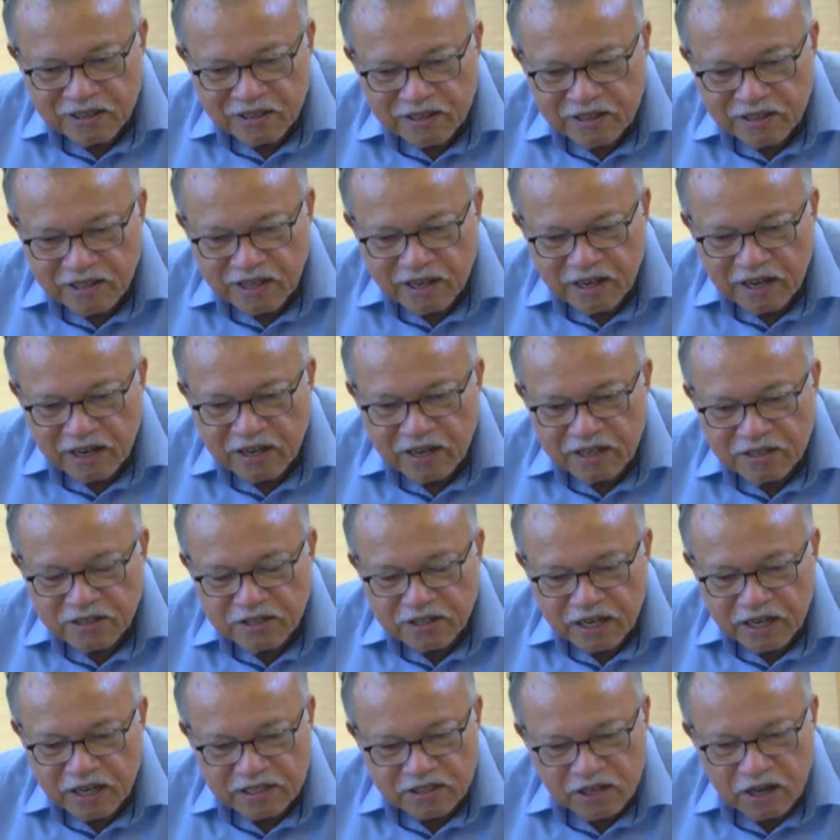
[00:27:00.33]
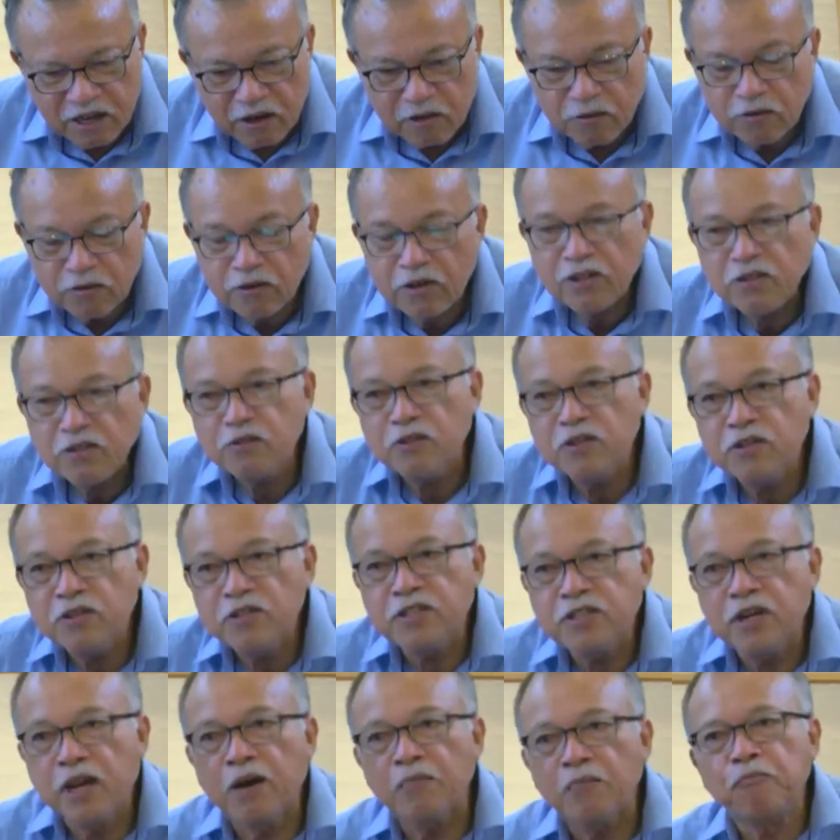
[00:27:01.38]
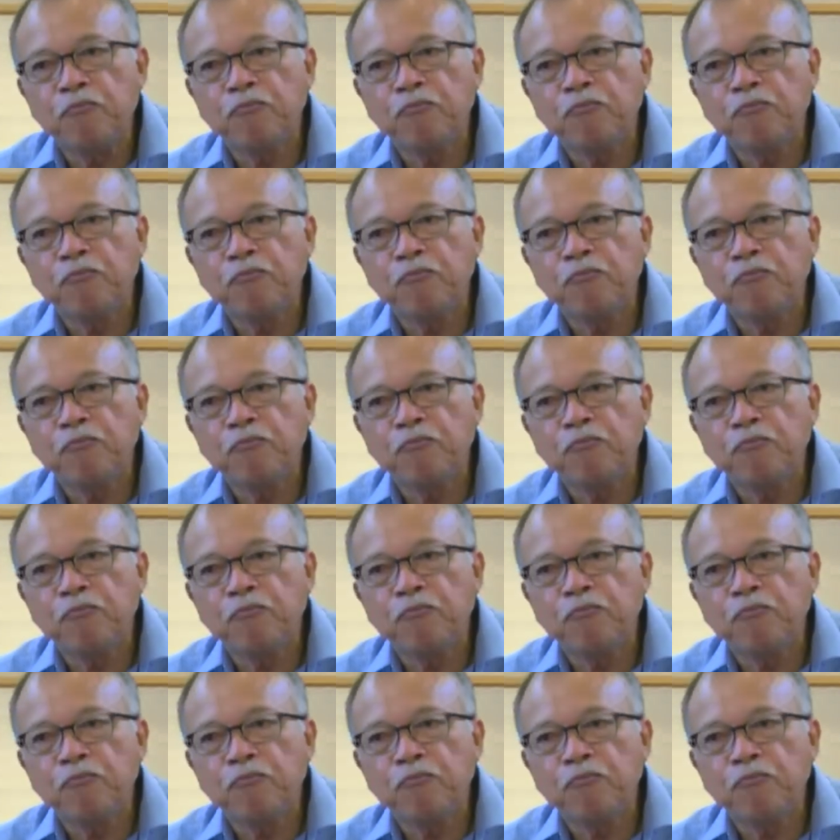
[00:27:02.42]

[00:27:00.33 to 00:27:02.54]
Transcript: There are sex according to Islam.